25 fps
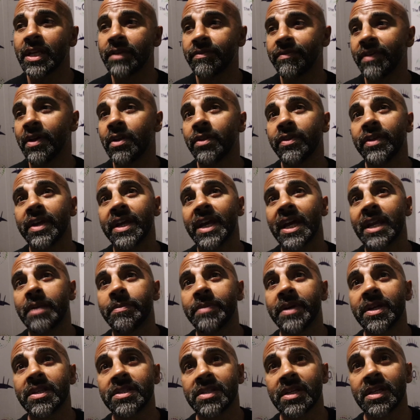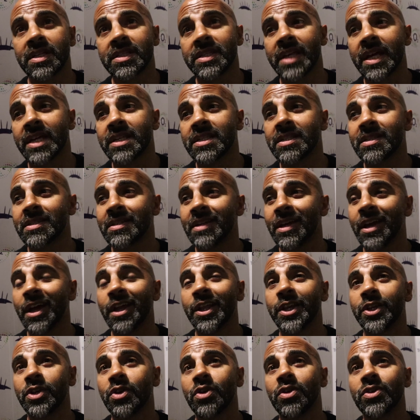He felt that he had a bit of success
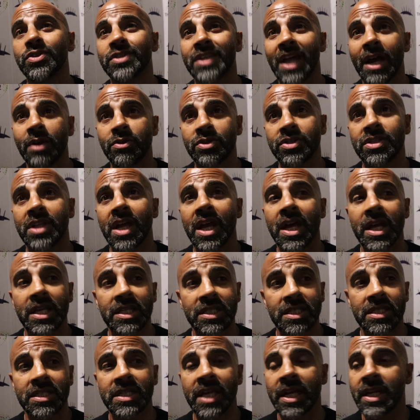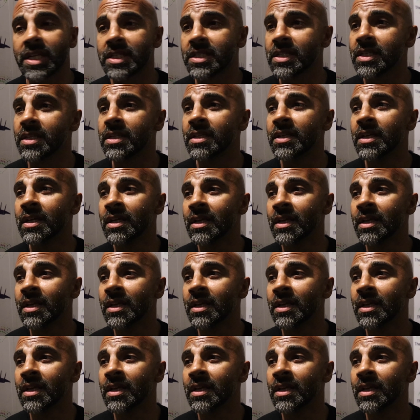early doors downstairs to Tennyson,